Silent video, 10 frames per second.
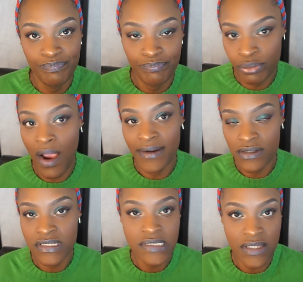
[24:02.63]
product
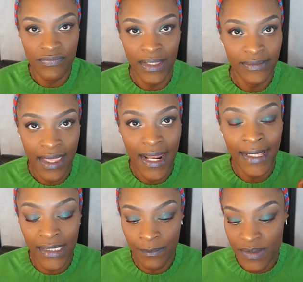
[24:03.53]
and stuff like that. I
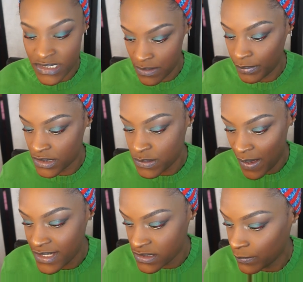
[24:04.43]
keep it simple as
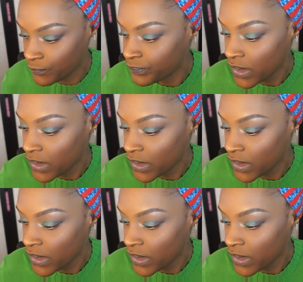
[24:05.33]
possible.